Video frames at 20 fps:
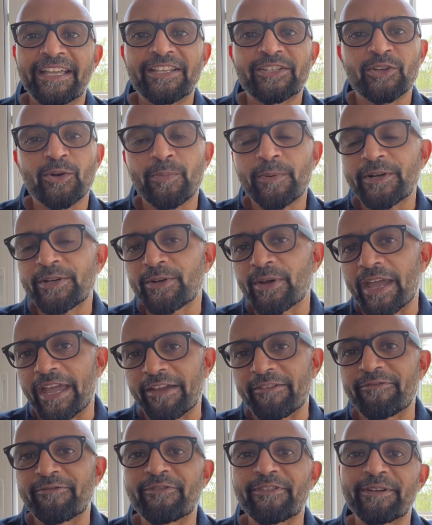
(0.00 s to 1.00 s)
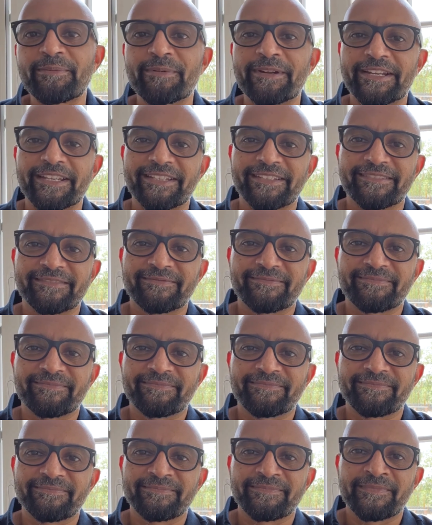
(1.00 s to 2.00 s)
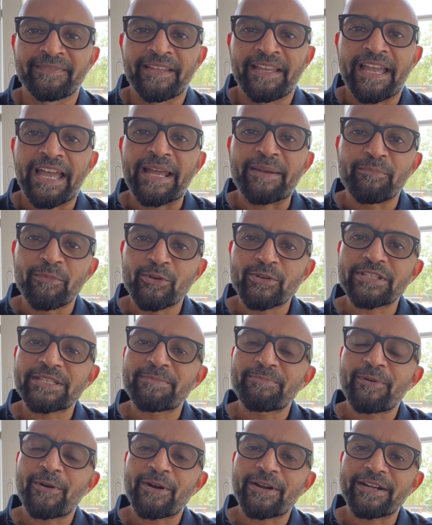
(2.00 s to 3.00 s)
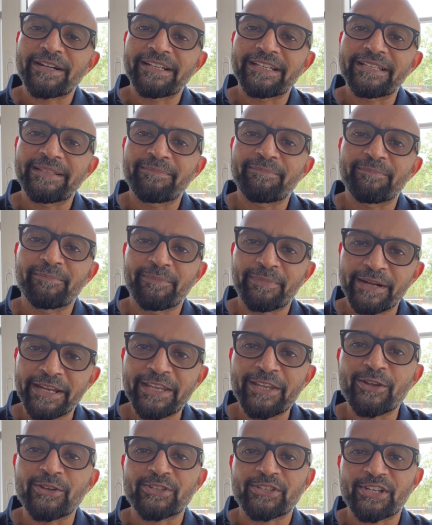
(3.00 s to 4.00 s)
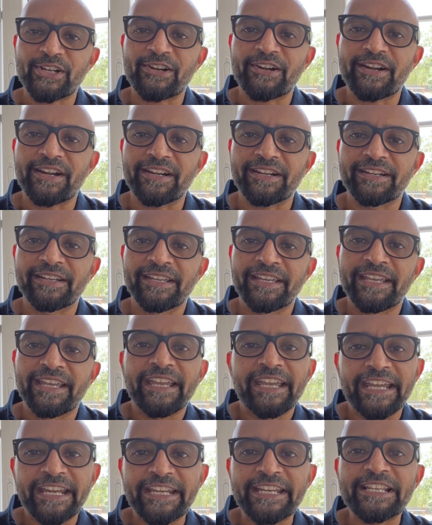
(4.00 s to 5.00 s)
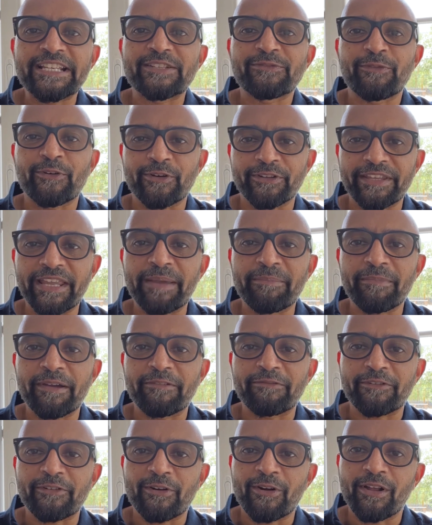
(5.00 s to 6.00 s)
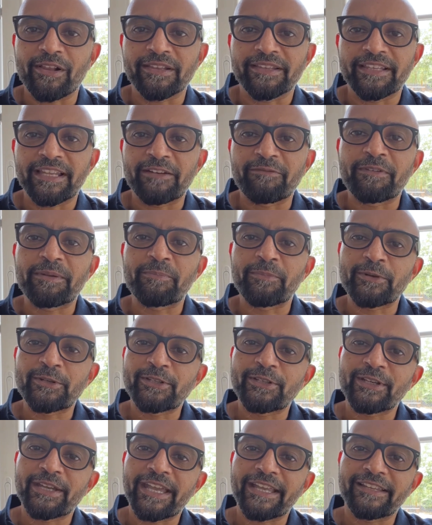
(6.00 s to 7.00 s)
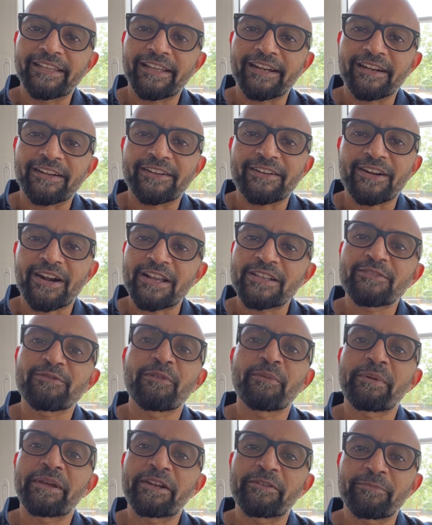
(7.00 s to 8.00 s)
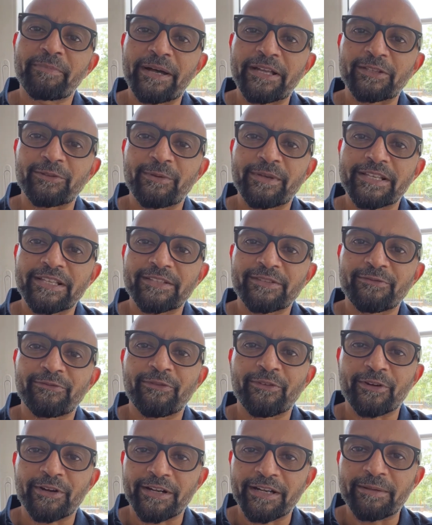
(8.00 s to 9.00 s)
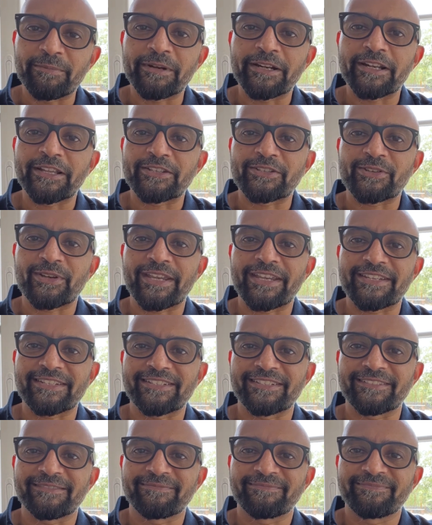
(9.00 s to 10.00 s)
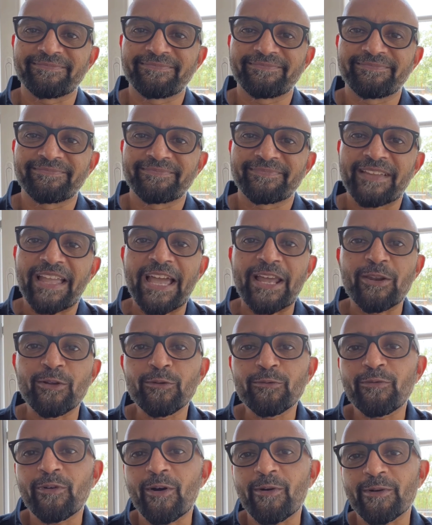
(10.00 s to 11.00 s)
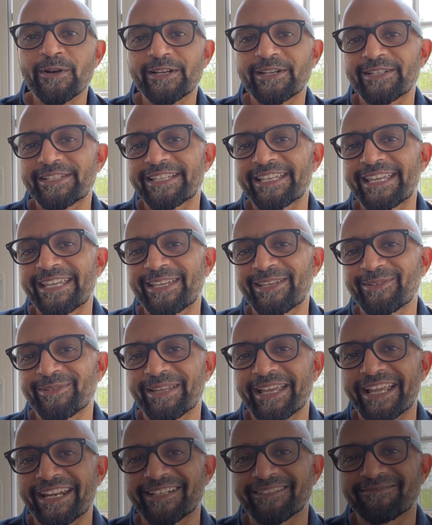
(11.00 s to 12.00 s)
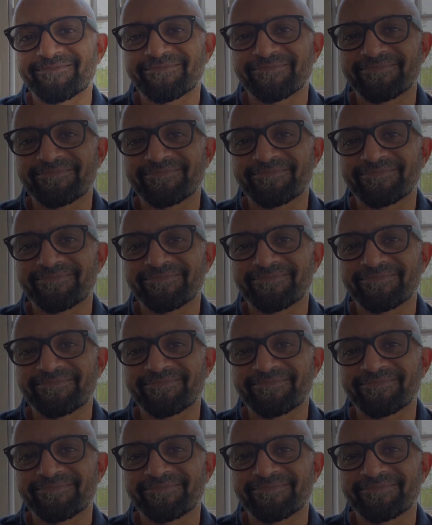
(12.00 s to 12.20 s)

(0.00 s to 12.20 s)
It's open to everybody. And most importantly, bring your children. It is for them, after all, that we put together transformative pathways for a liberal education. I look forward to seeing you there.